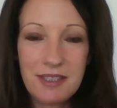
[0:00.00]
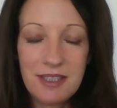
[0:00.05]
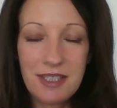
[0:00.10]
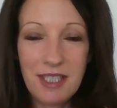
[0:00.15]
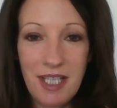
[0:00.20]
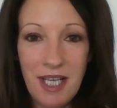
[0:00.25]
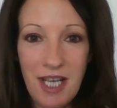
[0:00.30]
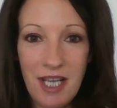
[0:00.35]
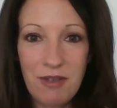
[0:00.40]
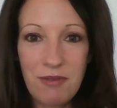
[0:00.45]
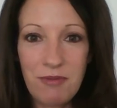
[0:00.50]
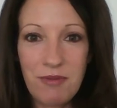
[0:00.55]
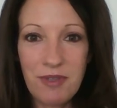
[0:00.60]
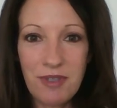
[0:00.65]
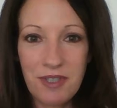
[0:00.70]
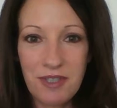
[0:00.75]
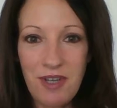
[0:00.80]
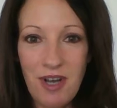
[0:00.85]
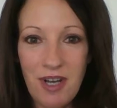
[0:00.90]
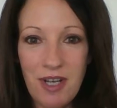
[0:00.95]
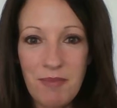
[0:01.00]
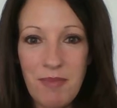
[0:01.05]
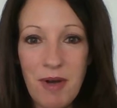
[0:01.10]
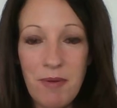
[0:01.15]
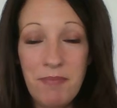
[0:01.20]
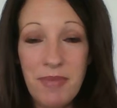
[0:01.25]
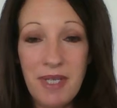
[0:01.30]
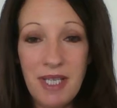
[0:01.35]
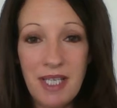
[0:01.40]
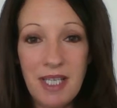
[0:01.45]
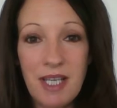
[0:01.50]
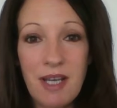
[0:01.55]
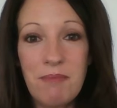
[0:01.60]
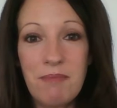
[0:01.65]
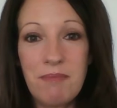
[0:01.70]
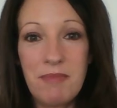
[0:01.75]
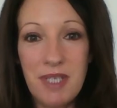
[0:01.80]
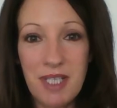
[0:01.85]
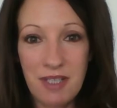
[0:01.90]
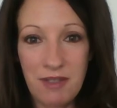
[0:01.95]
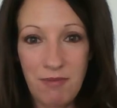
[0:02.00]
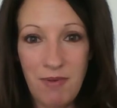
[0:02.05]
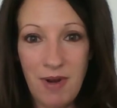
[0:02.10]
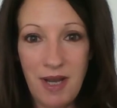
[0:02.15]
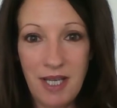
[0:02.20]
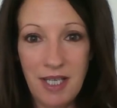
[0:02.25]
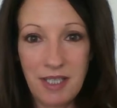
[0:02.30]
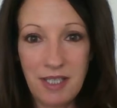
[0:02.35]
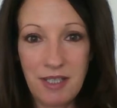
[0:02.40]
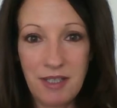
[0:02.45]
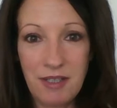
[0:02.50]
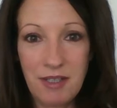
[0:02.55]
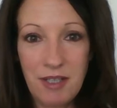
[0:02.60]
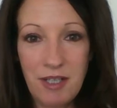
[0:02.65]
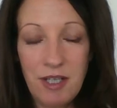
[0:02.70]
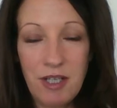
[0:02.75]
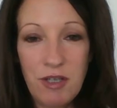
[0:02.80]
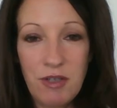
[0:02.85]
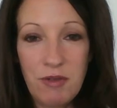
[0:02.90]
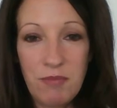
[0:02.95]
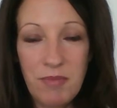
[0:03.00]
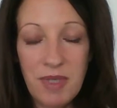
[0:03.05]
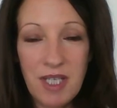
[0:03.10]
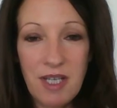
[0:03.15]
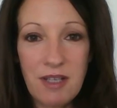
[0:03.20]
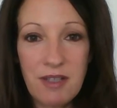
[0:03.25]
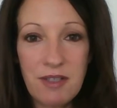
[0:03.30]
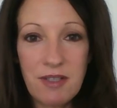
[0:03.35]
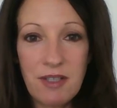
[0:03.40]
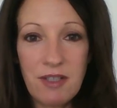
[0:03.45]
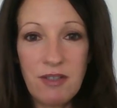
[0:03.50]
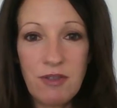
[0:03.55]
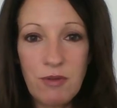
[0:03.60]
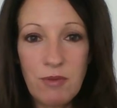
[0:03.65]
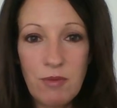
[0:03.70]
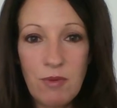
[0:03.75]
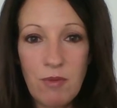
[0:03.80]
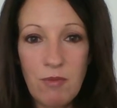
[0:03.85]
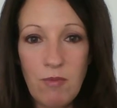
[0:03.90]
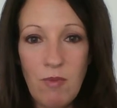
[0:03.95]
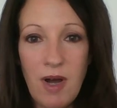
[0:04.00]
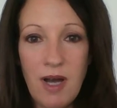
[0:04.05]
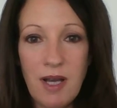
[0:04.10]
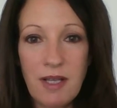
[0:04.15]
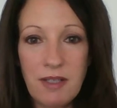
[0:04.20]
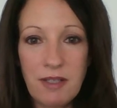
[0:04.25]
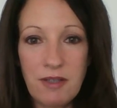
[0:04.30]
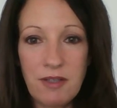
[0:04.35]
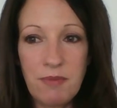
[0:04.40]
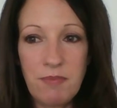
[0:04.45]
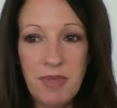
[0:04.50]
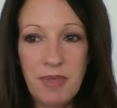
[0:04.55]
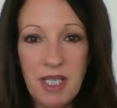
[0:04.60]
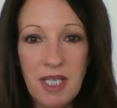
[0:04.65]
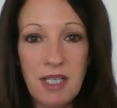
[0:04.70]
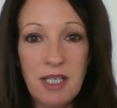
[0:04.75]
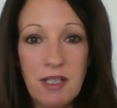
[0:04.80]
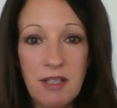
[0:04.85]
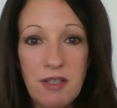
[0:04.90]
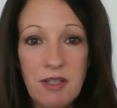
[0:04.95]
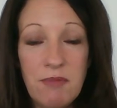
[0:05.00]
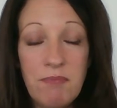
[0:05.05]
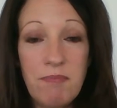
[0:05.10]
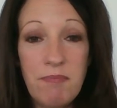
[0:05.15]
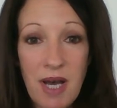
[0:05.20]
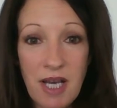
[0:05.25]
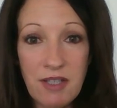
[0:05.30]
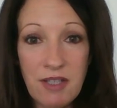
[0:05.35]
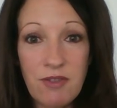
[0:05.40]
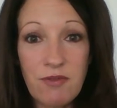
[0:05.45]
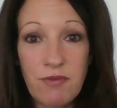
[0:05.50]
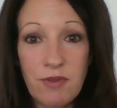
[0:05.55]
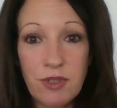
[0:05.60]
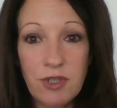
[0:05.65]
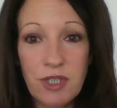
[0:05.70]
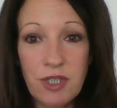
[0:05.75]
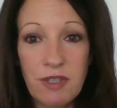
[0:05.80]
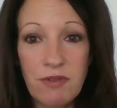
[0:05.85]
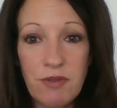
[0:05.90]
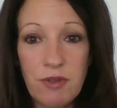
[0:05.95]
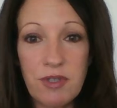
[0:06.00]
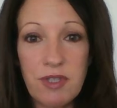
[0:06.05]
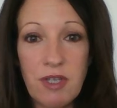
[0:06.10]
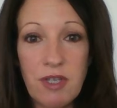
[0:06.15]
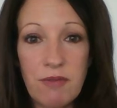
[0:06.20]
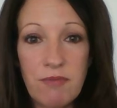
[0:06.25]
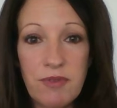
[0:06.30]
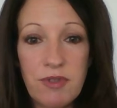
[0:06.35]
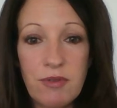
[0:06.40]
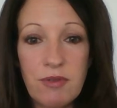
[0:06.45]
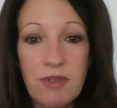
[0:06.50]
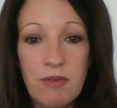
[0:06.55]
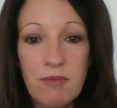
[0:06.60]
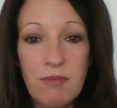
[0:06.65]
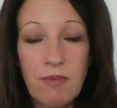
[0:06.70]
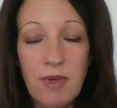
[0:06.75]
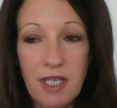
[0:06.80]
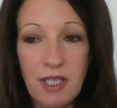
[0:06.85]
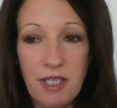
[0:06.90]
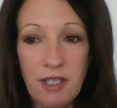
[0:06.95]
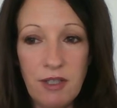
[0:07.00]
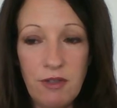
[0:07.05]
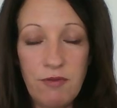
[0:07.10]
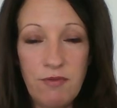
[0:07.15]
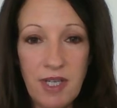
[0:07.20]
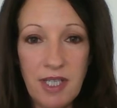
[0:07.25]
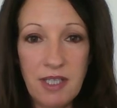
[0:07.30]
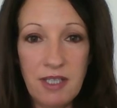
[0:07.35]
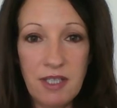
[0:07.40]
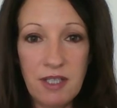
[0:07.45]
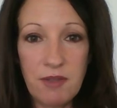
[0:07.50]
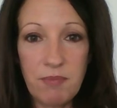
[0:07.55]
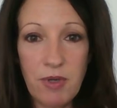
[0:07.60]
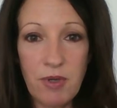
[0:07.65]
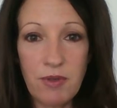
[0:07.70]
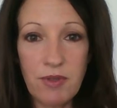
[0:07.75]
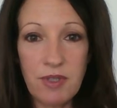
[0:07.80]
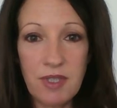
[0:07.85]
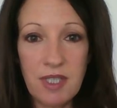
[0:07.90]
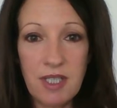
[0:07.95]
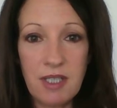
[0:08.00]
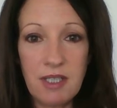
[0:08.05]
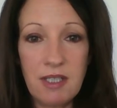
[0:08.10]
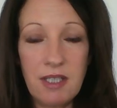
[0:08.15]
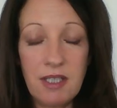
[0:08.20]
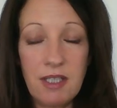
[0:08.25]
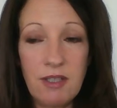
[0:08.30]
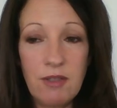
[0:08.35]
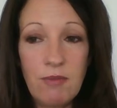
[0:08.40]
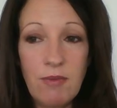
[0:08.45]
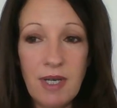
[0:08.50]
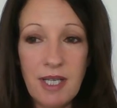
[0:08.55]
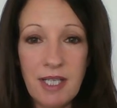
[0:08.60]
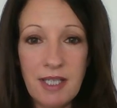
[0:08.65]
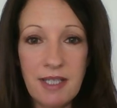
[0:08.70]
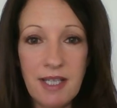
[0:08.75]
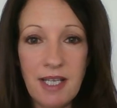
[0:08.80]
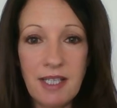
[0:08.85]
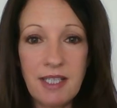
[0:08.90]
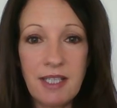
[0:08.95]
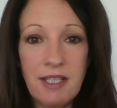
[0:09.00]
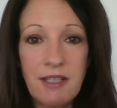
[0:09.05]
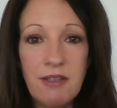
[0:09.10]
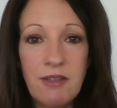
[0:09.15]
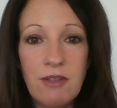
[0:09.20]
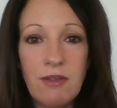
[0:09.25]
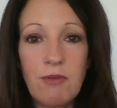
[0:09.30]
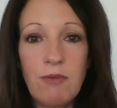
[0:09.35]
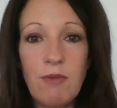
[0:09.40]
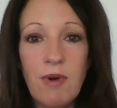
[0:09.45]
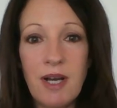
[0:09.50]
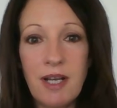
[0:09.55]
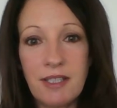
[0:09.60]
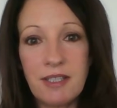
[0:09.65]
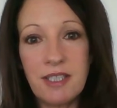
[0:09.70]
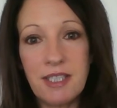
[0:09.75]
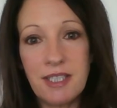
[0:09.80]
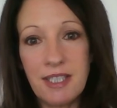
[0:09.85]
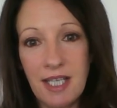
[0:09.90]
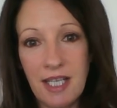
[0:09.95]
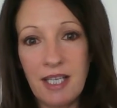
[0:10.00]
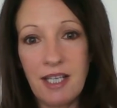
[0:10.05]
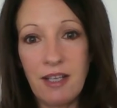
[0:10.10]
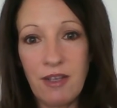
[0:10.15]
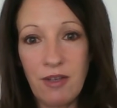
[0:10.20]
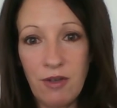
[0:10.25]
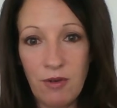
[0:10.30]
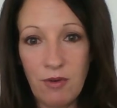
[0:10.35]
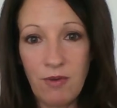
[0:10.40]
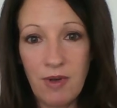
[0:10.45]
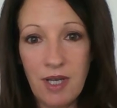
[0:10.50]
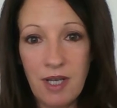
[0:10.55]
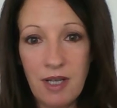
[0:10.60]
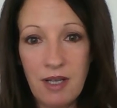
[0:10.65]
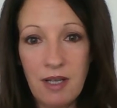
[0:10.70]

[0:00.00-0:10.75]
Today, we're going to talk about being Miss Right, because you want to be the best version of yourself so that when you find this person that you want to date, he'll want to date you.